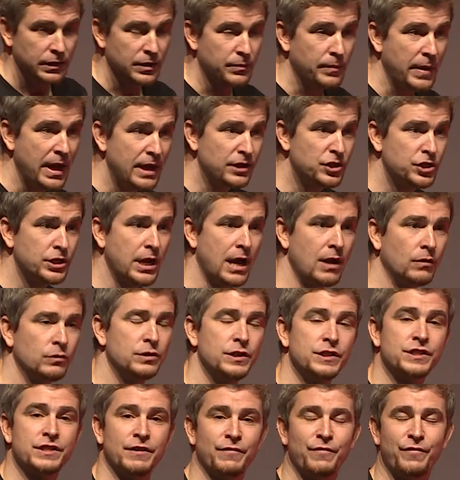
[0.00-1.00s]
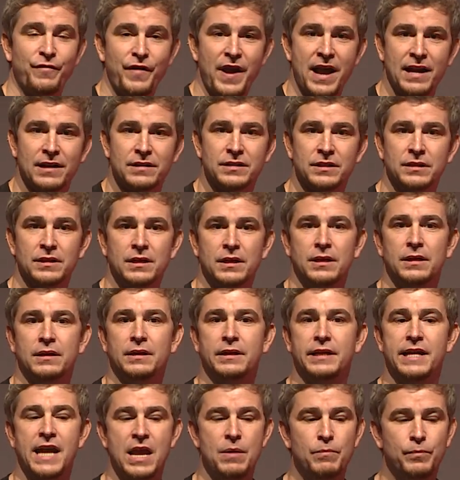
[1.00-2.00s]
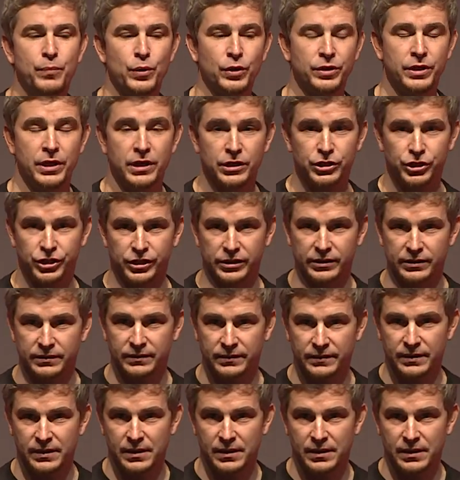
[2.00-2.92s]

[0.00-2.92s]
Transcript: Imagine how this affects game production.